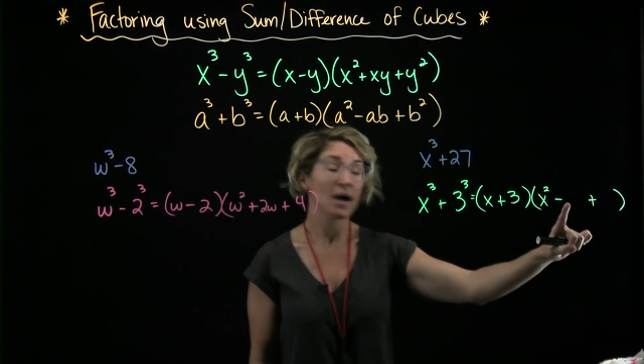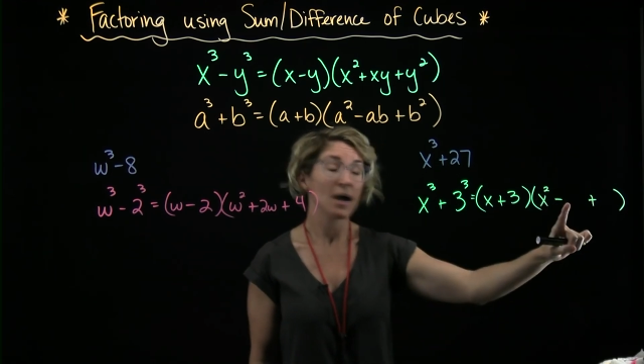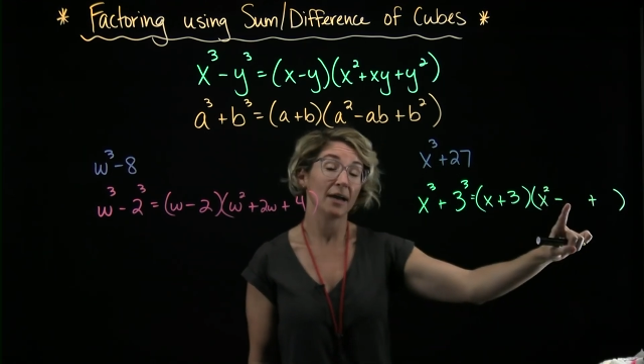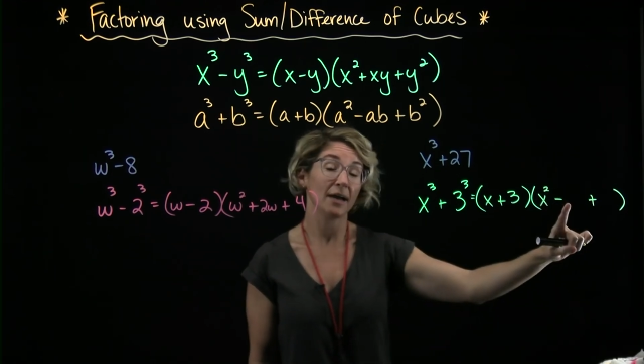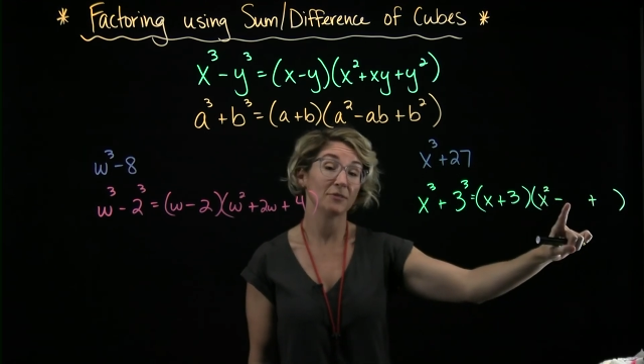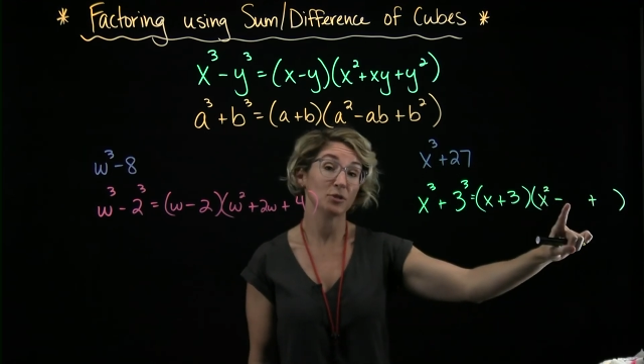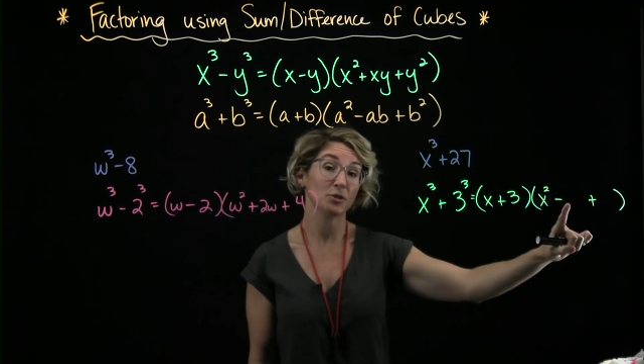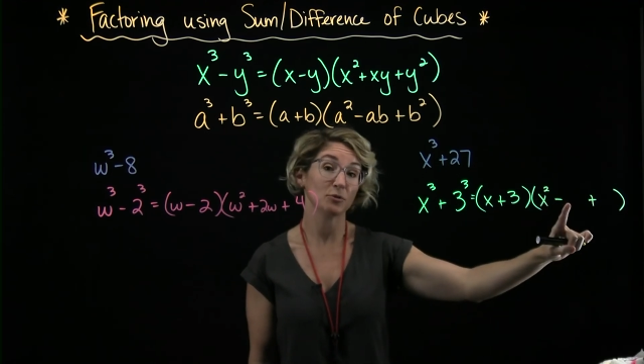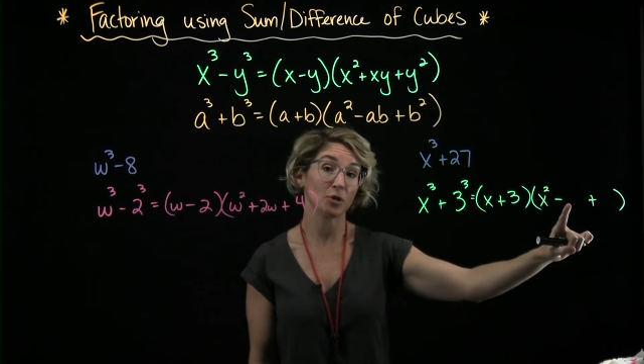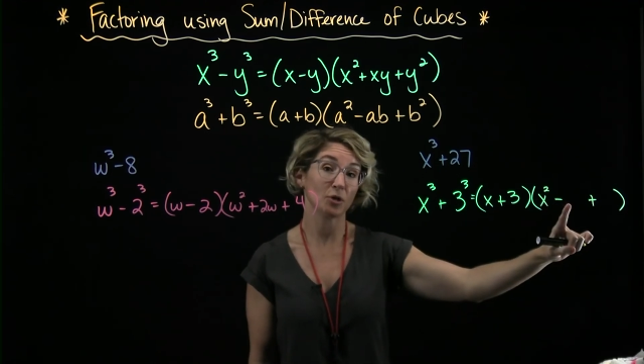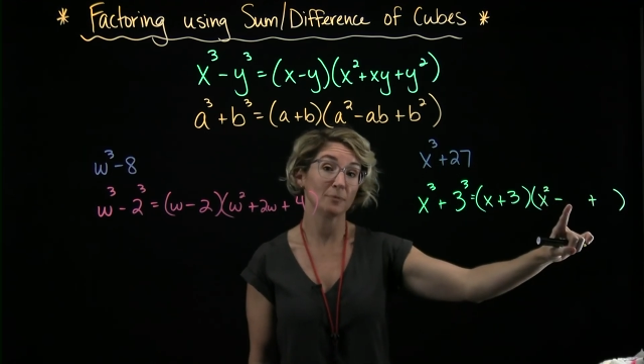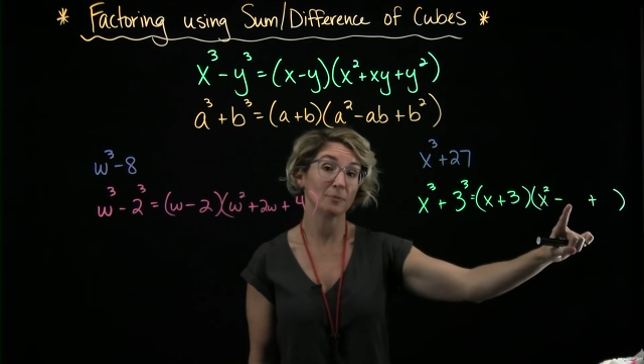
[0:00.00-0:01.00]
I have the two
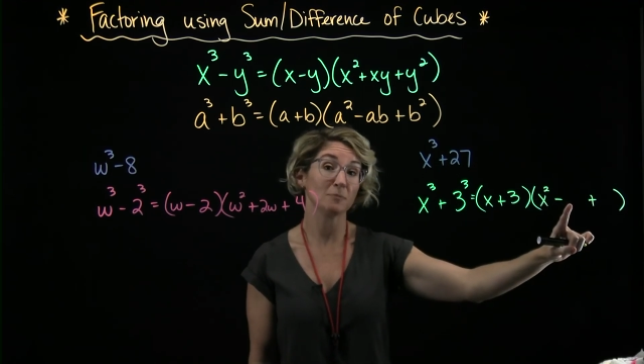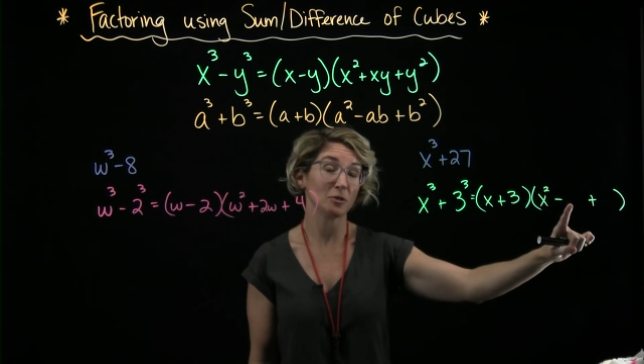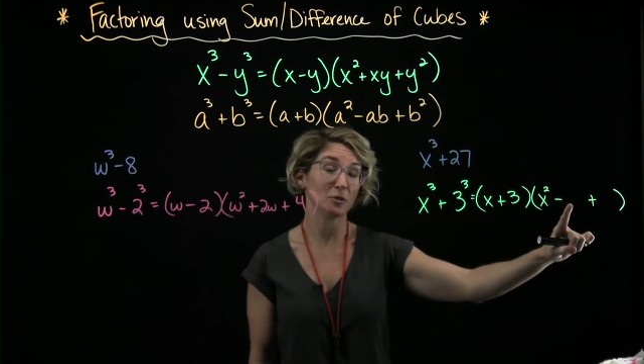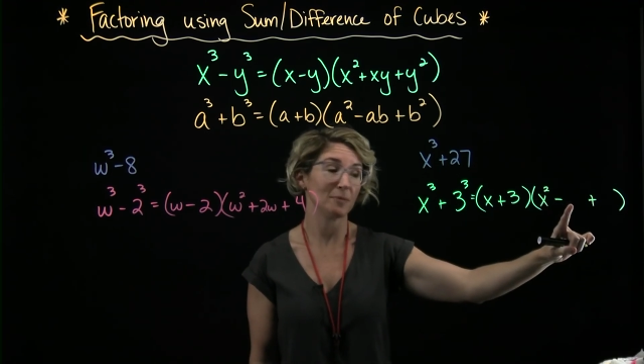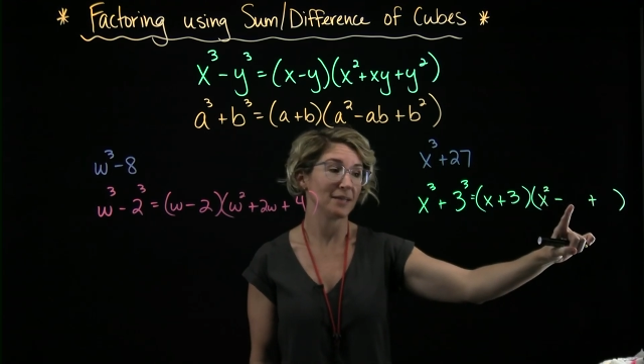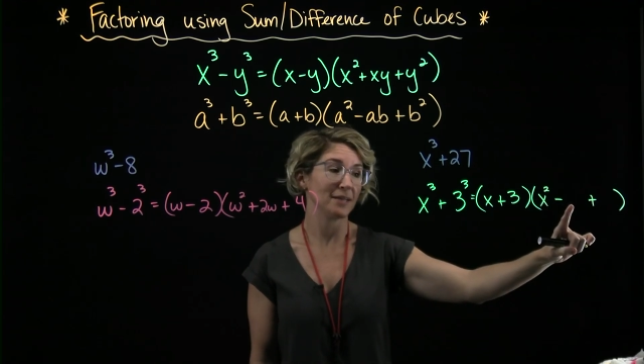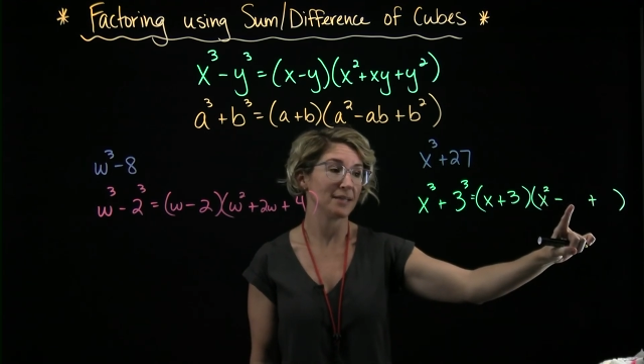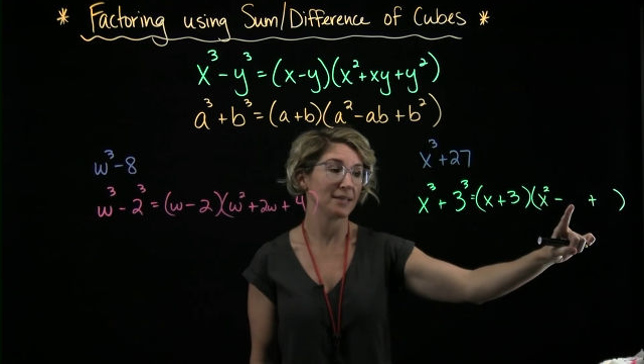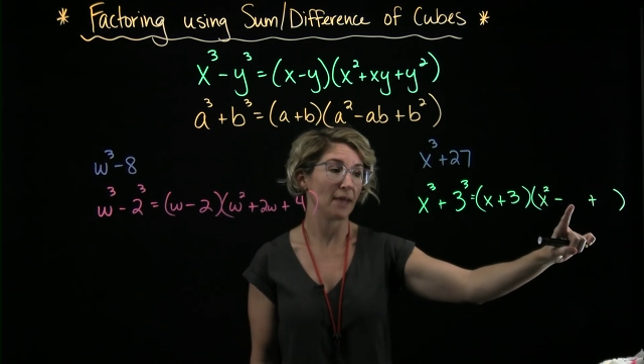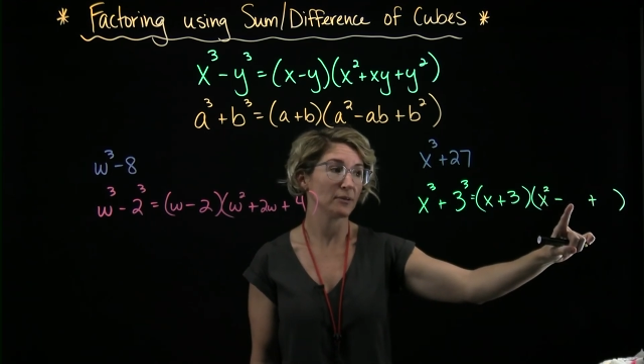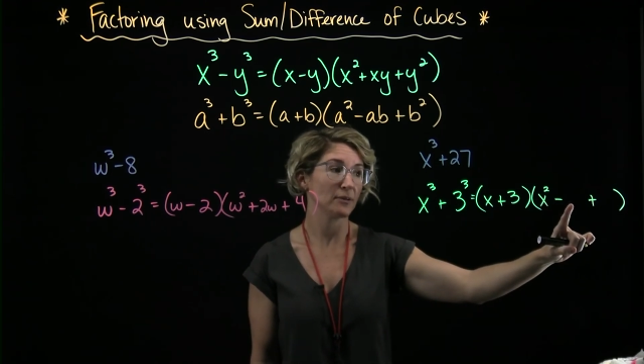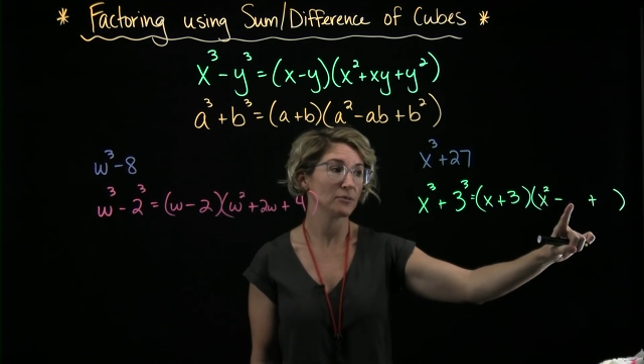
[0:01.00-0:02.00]
terms multiplied
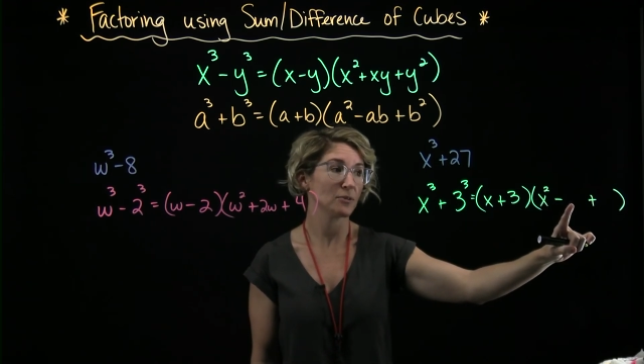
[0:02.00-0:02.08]
together,